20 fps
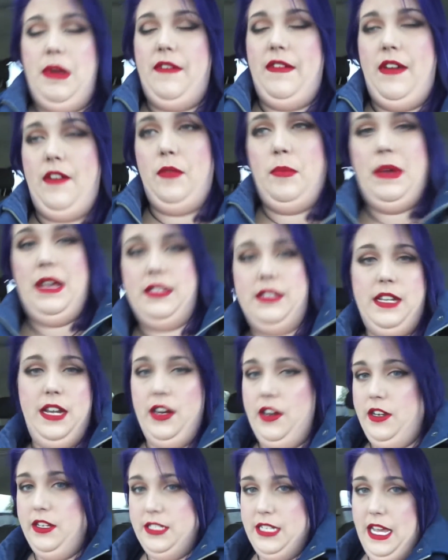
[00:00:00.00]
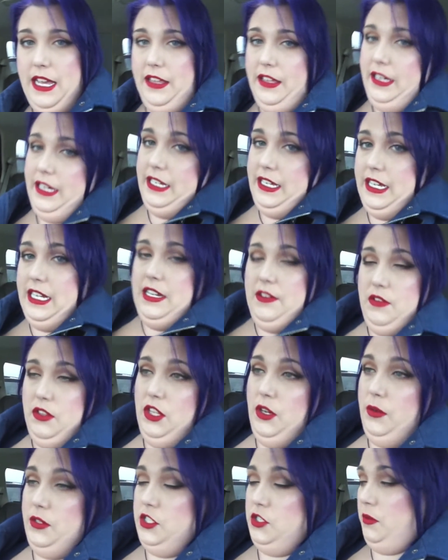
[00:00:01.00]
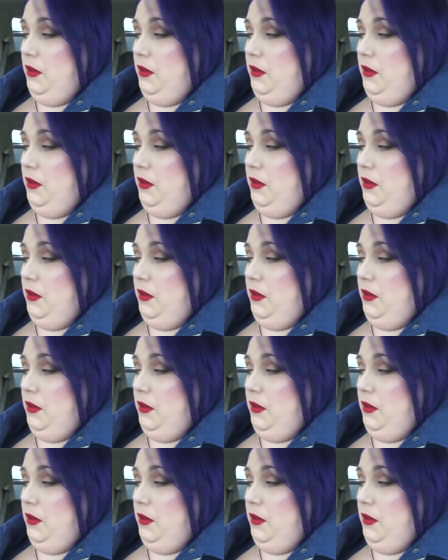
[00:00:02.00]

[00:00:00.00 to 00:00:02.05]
of my favorite mascaras. I like it, even though it's